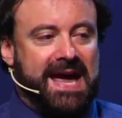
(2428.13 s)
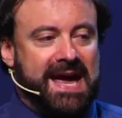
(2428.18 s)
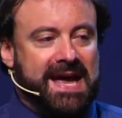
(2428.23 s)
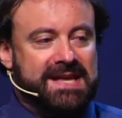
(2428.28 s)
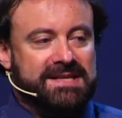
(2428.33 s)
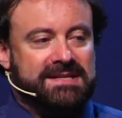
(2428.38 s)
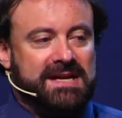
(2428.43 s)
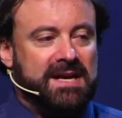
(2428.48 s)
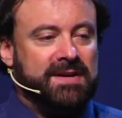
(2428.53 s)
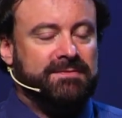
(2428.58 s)

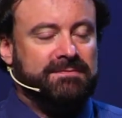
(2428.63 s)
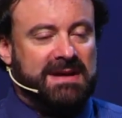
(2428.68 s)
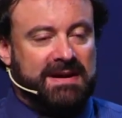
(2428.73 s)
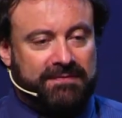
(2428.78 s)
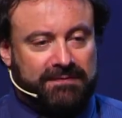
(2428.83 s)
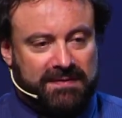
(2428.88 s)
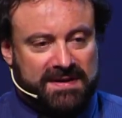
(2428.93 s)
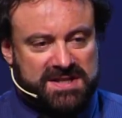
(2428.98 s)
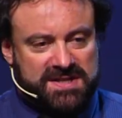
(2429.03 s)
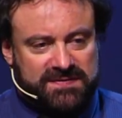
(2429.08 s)
as a
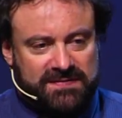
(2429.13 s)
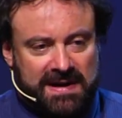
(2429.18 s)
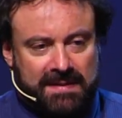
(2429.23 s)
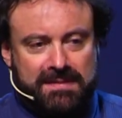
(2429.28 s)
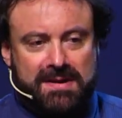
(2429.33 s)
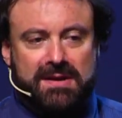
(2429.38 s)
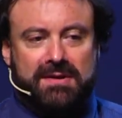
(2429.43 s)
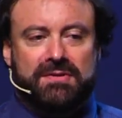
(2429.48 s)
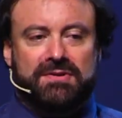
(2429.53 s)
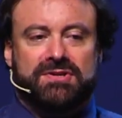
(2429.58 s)
reference
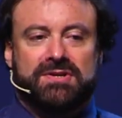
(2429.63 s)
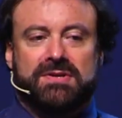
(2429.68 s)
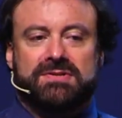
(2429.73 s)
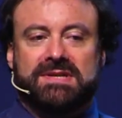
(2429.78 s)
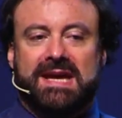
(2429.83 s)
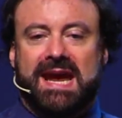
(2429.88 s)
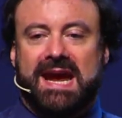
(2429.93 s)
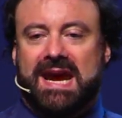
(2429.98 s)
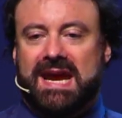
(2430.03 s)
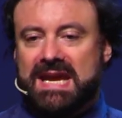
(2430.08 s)
frame. You can
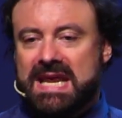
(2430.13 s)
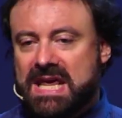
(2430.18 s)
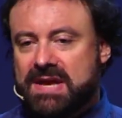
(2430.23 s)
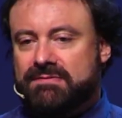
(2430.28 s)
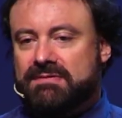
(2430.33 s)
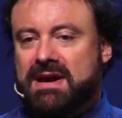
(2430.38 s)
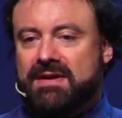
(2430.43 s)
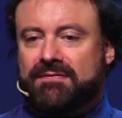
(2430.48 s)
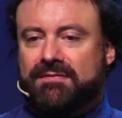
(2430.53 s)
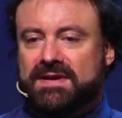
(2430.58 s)
choose any
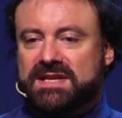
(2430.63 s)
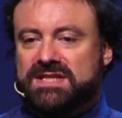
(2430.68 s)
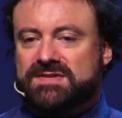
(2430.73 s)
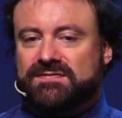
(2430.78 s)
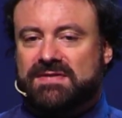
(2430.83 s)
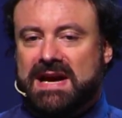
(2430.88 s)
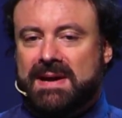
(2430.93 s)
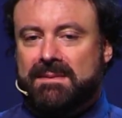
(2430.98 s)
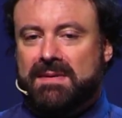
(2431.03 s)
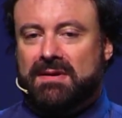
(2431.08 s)
reference
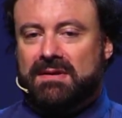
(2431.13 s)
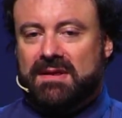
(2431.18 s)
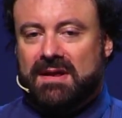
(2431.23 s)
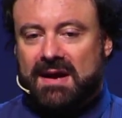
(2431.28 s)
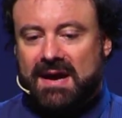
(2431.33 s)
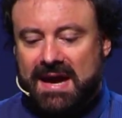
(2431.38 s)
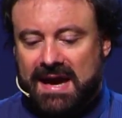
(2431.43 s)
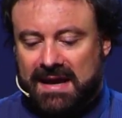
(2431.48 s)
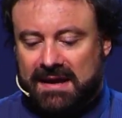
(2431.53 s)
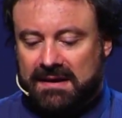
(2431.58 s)
frame you
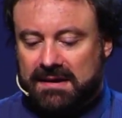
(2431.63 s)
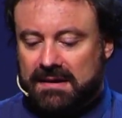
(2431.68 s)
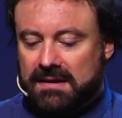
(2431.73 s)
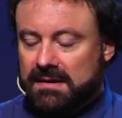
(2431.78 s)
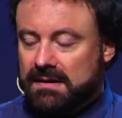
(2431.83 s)
like.